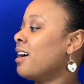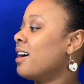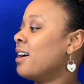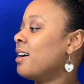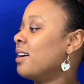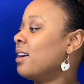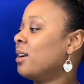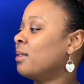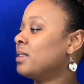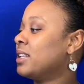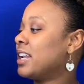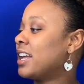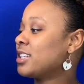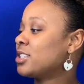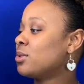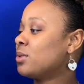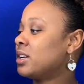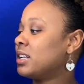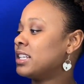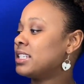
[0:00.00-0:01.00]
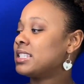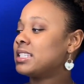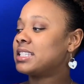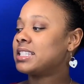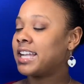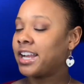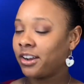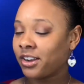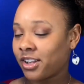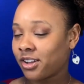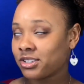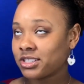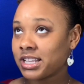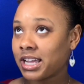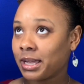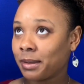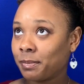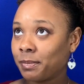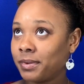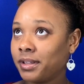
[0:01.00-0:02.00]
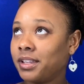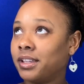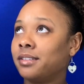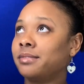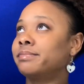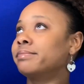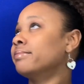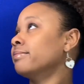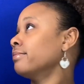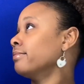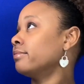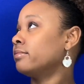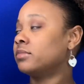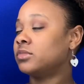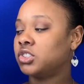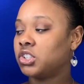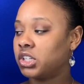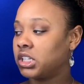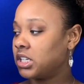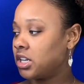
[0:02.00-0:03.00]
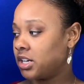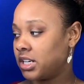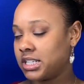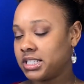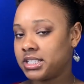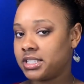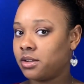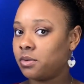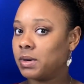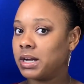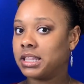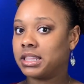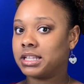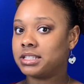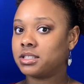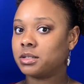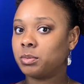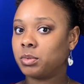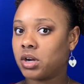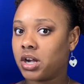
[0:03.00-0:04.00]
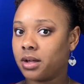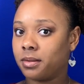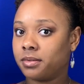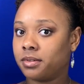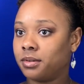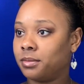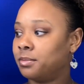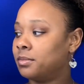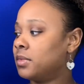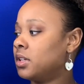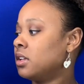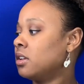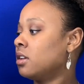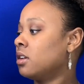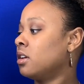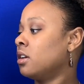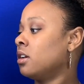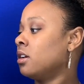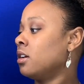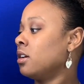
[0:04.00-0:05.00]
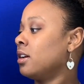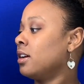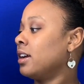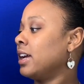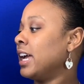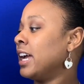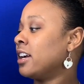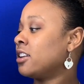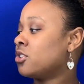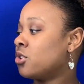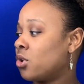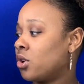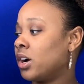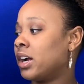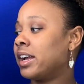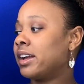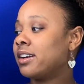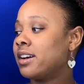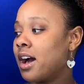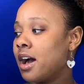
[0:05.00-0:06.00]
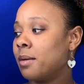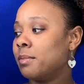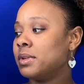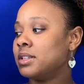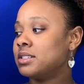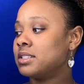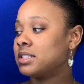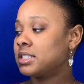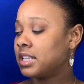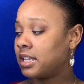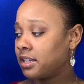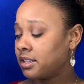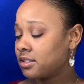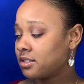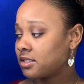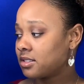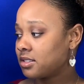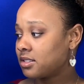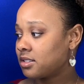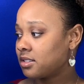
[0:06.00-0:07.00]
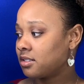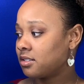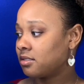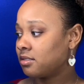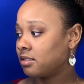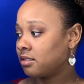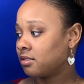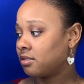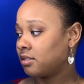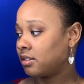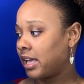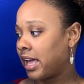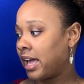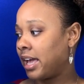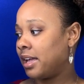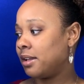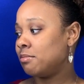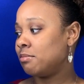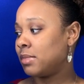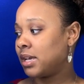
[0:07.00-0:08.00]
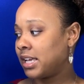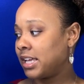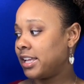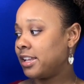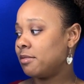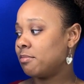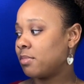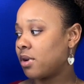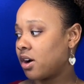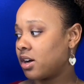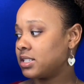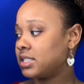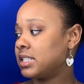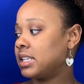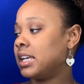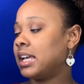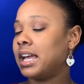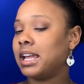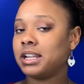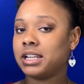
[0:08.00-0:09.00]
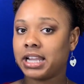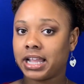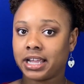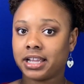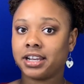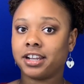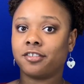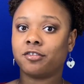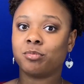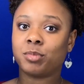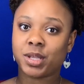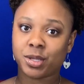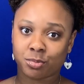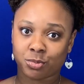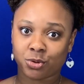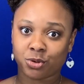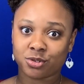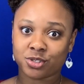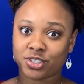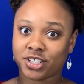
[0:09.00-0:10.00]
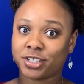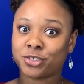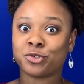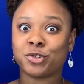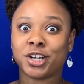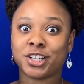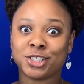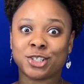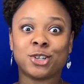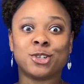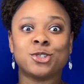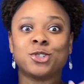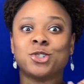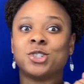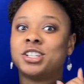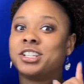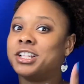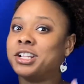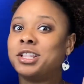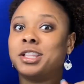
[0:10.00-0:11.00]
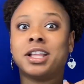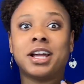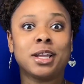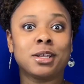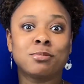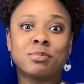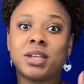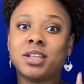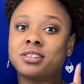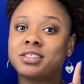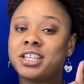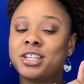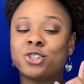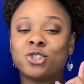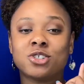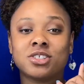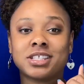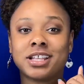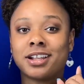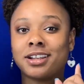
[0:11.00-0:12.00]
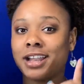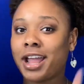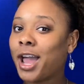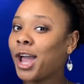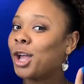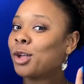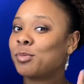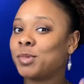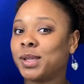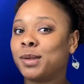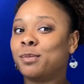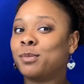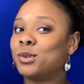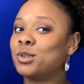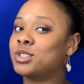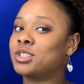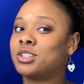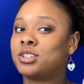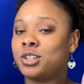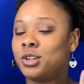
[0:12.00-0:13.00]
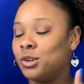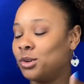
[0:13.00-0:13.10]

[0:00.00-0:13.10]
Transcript: The next one is stereotyping. You can already see why that's a problem. Ignoring common sense, and mean, bossy, and negative people. So that's where I told you, then like teachers that nag people. So